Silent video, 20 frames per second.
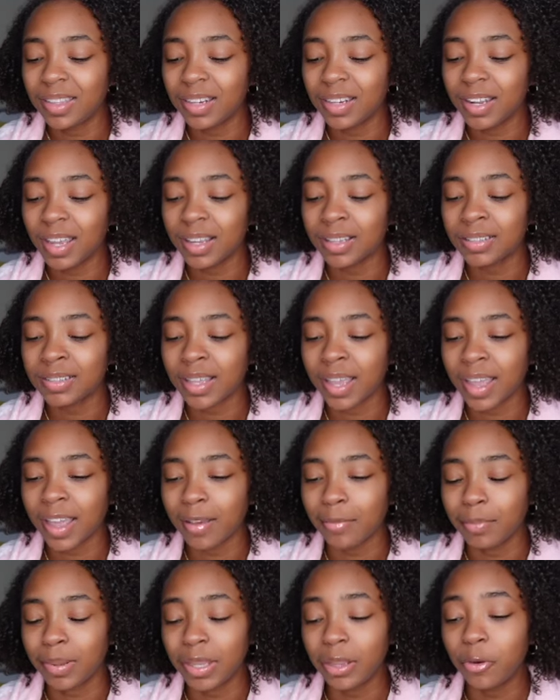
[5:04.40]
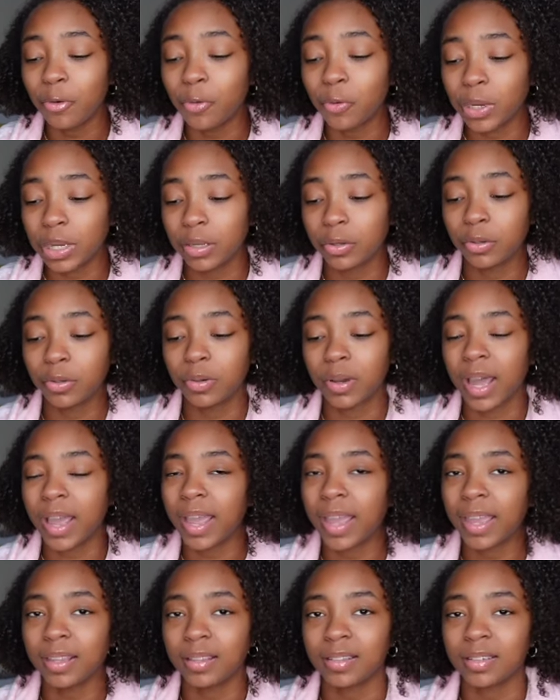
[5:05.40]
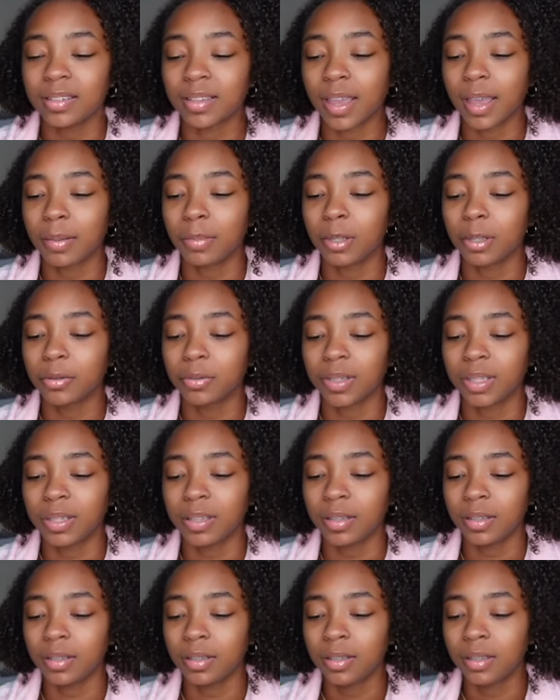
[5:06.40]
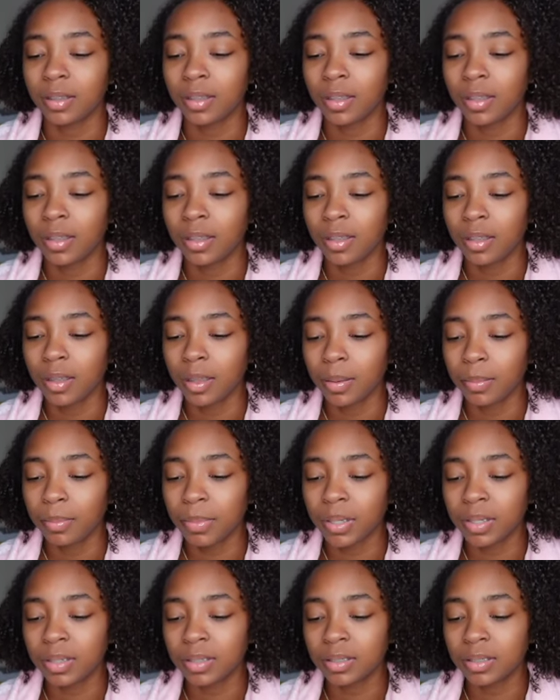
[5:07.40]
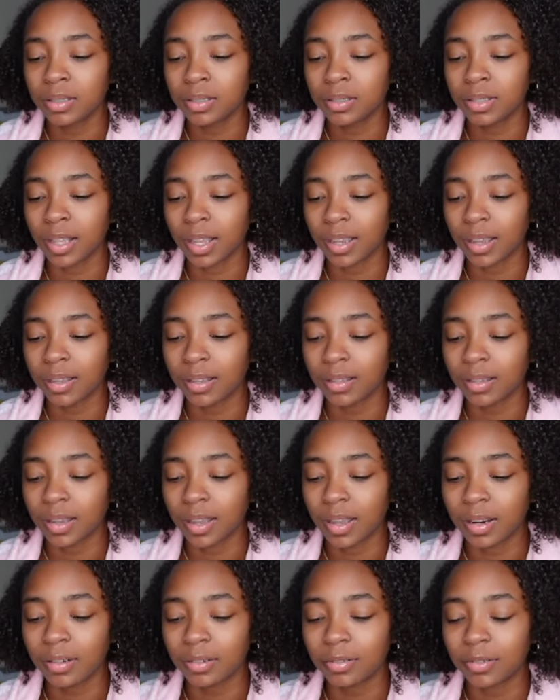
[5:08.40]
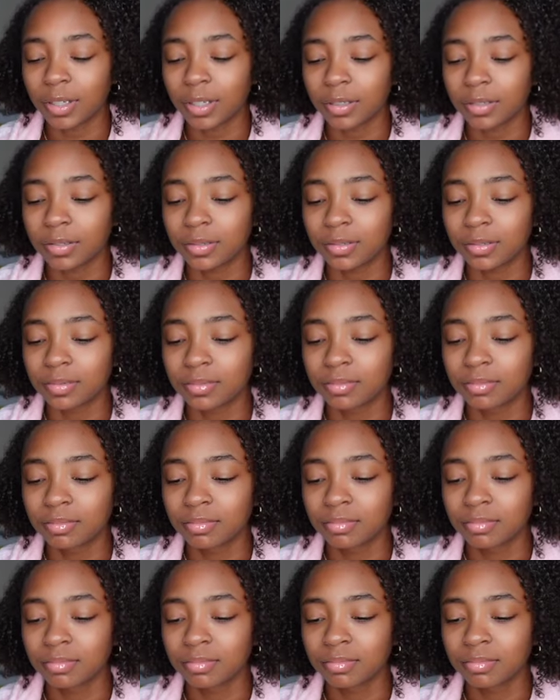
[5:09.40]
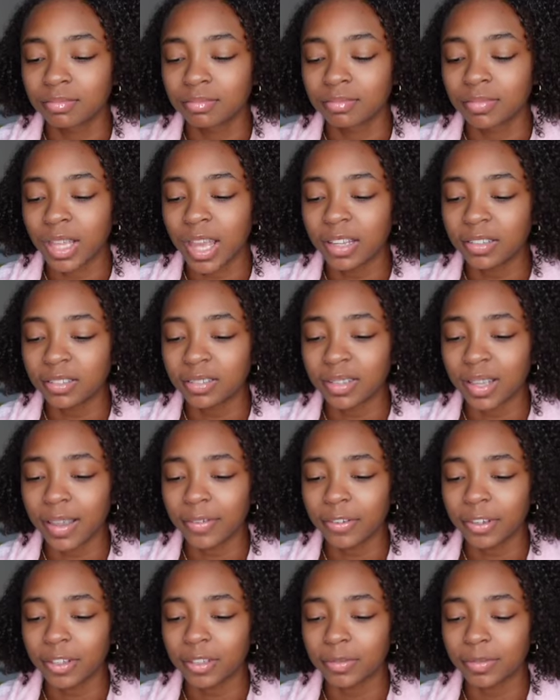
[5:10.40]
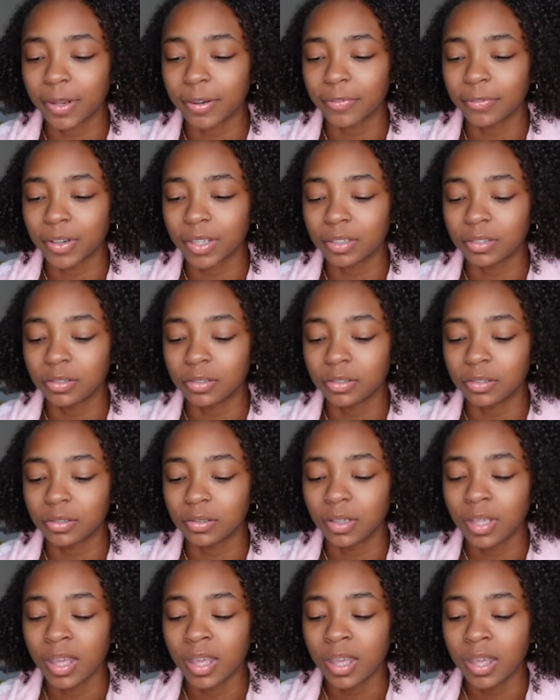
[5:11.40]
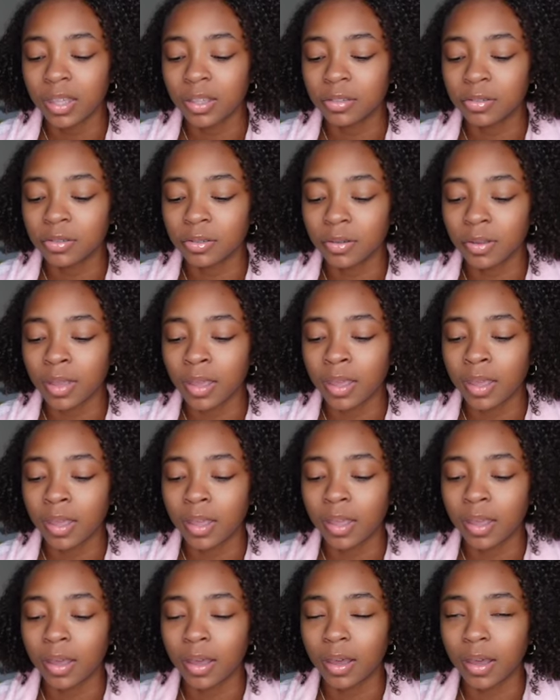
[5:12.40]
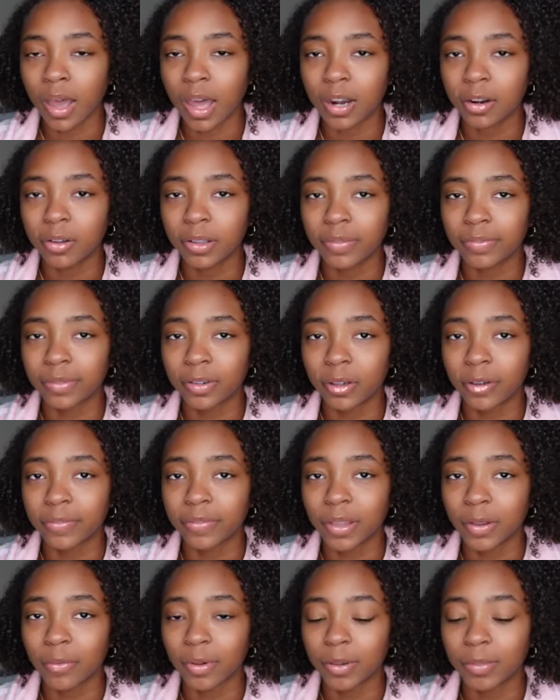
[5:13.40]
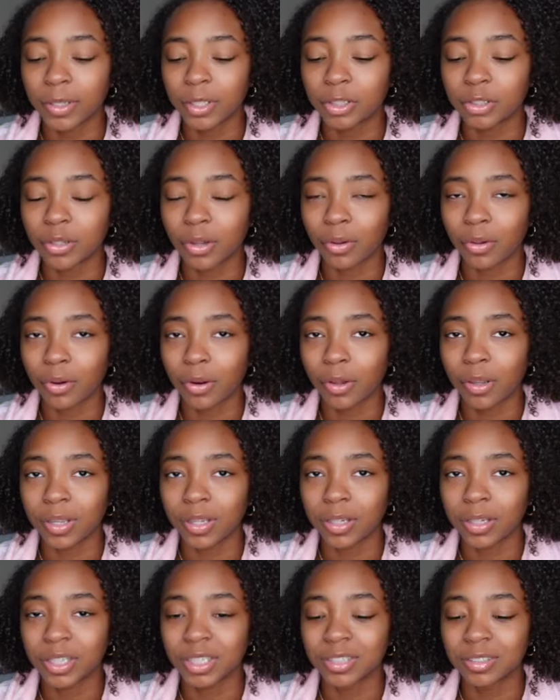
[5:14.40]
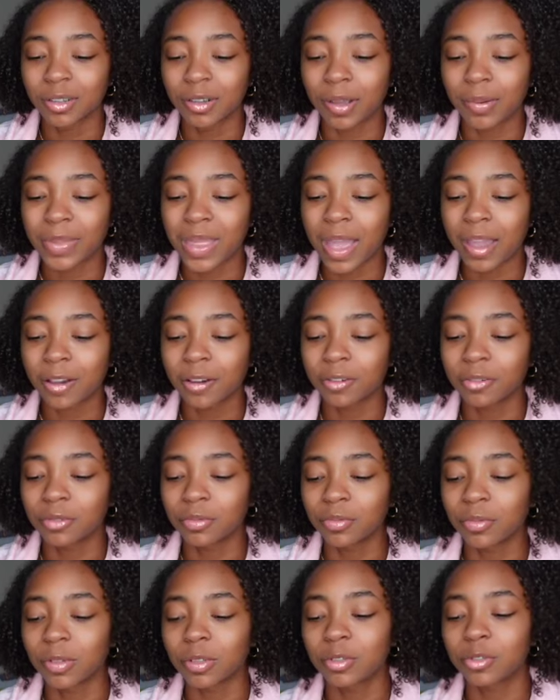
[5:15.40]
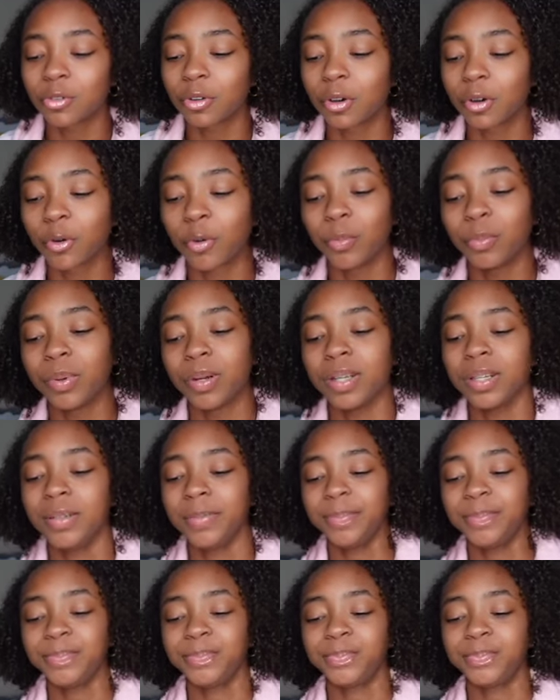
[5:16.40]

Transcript: then next I have BeReal. I hate this ad low key because like, I don't know I just have it because my friends do. So I don't even know if they want to be shown on here, so I'm not going to scroll. But